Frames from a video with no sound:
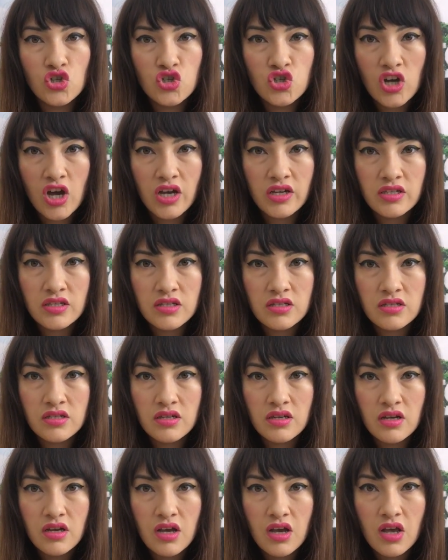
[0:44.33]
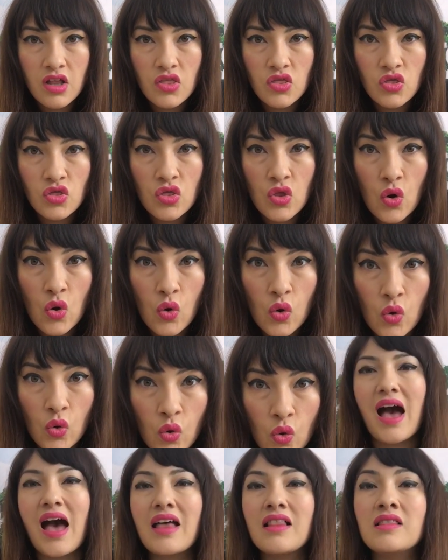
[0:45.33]
Just
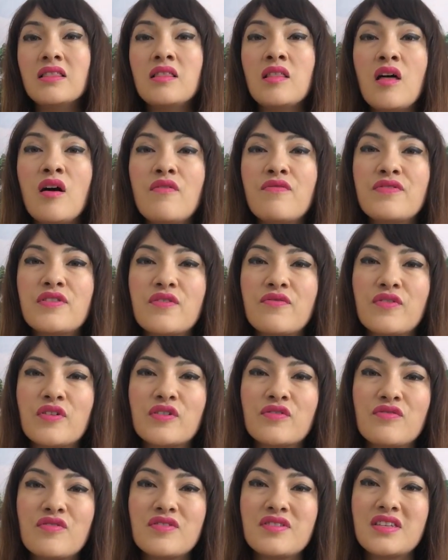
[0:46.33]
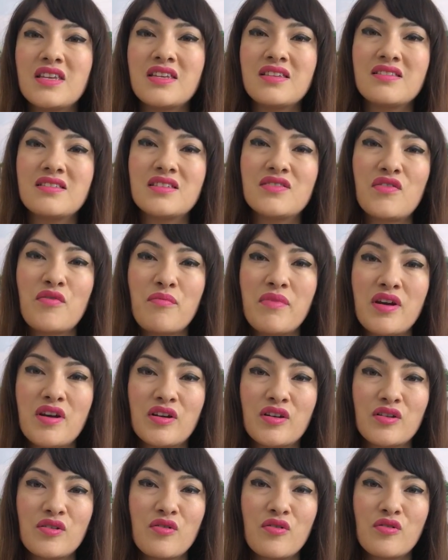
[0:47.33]
no. I loved the first few seasons of
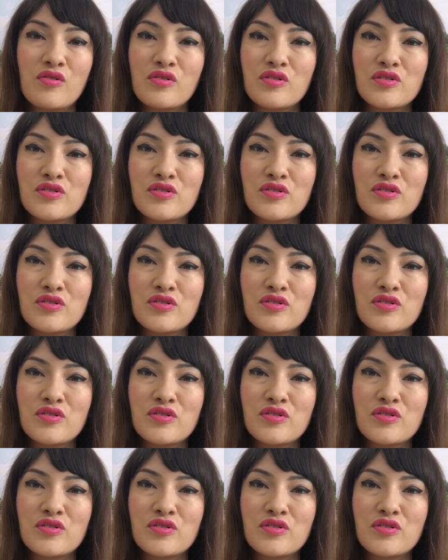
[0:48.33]
American Horror